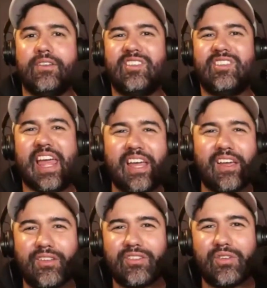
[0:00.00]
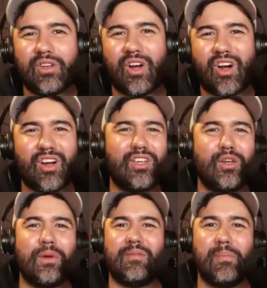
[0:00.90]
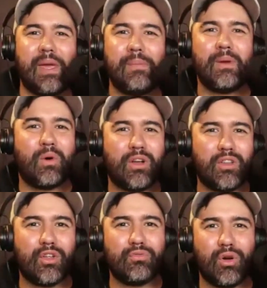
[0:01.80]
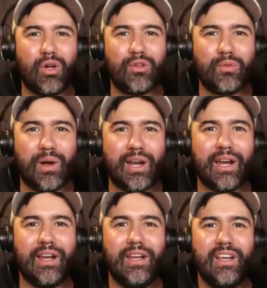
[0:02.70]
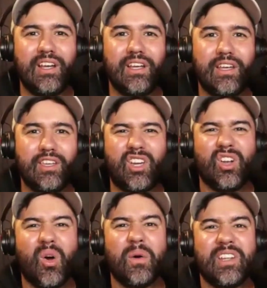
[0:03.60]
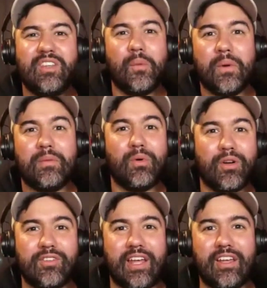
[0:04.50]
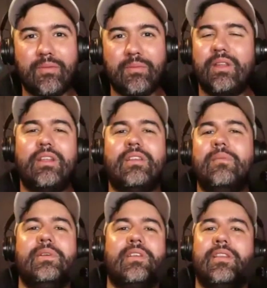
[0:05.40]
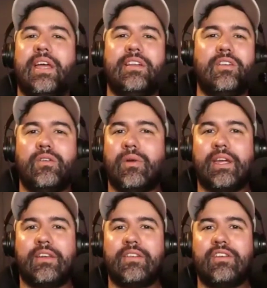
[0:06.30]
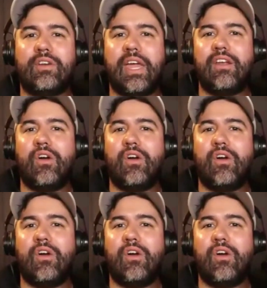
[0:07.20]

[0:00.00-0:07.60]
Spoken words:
Sales, you could argue, is maybe one of those roles where you can always do with more sales, but there's limits on that too, right? Because you can't